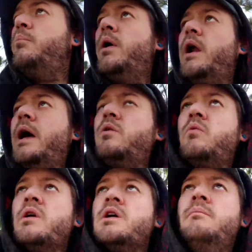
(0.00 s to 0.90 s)
but I don't
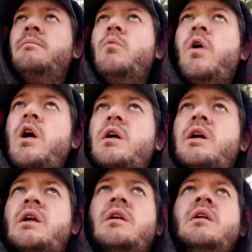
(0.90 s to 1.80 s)
want to come to
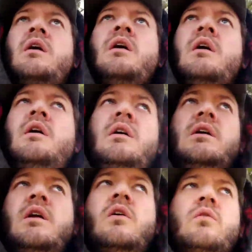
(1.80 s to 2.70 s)
work and,
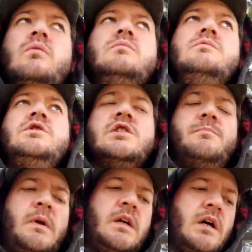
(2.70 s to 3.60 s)
you know,
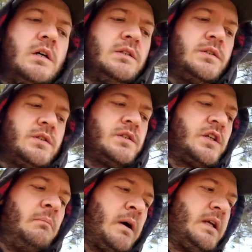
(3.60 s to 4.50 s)
just because
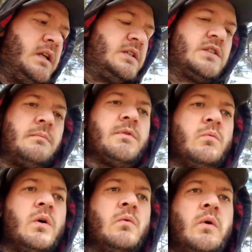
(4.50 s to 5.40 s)
somebody does
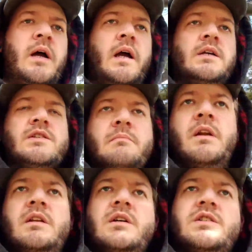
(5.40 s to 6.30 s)
something one way and
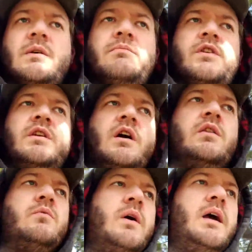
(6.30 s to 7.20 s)
somebody does something the
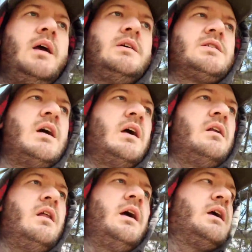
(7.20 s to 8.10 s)
other way, it's kind
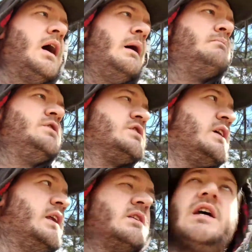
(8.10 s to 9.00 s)
of like, I'm just
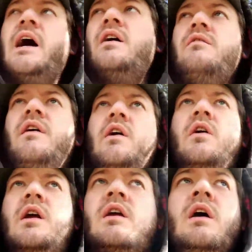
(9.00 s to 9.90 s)
getting tired of
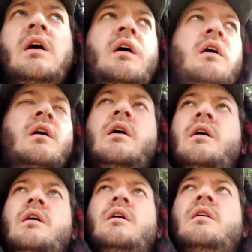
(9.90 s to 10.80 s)
hearing,
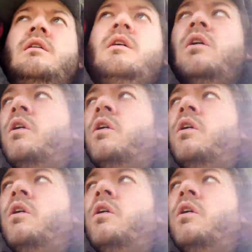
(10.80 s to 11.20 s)
you